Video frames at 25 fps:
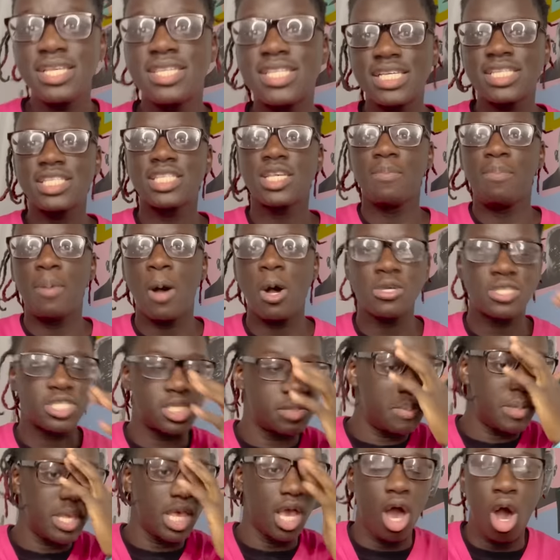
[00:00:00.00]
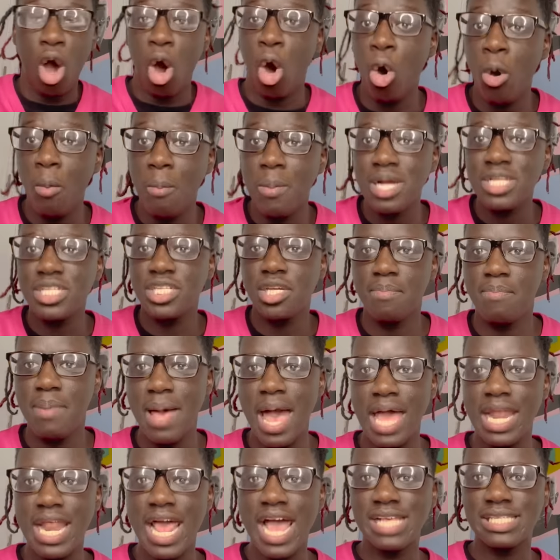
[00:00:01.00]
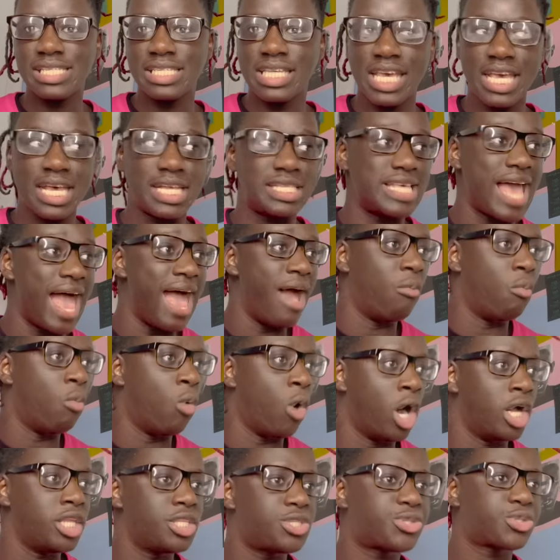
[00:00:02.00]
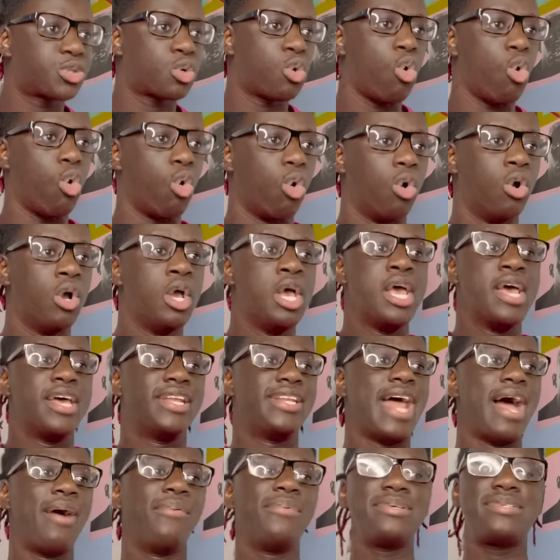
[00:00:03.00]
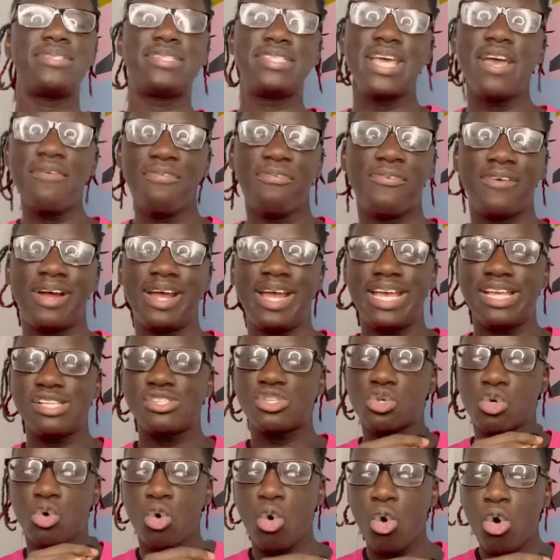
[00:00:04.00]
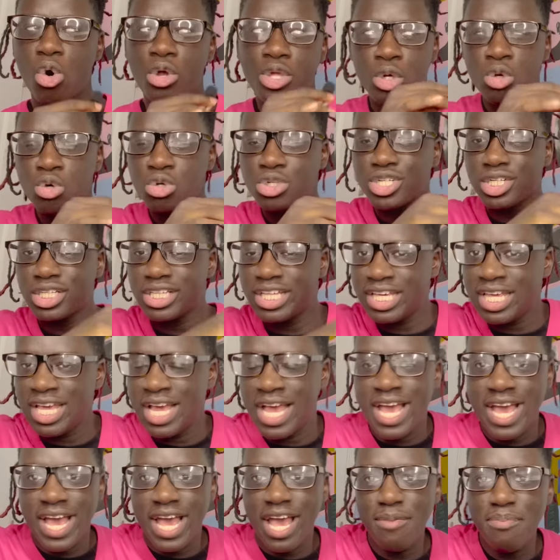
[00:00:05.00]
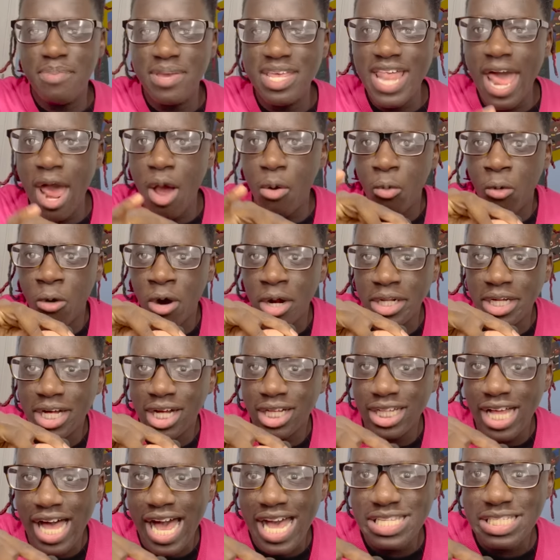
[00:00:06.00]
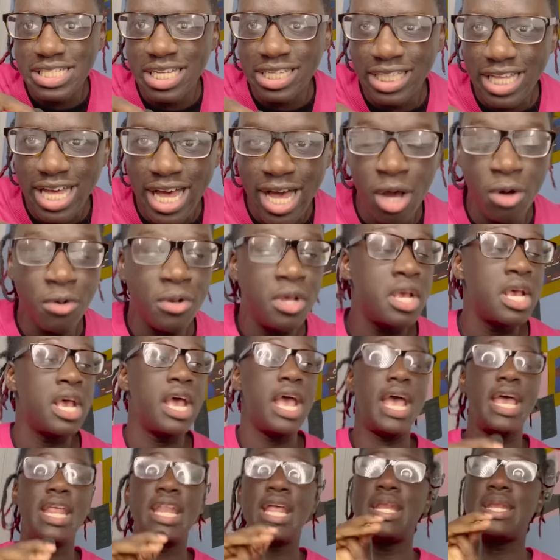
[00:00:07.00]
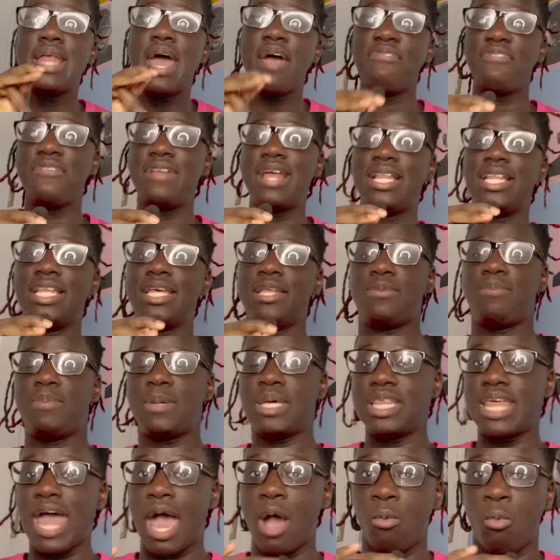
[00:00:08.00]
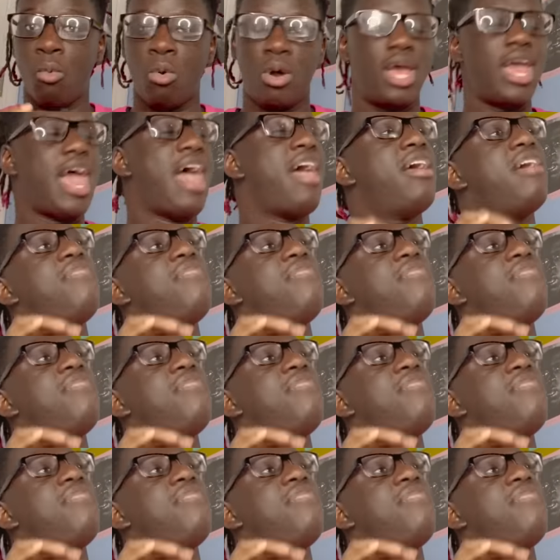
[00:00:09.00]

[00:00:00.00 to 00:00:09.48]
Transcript: is supposed to be a whole bunch of badass kids at one school. Now it's different. In school, usually, it'd be that one class clown. And it definitely be that if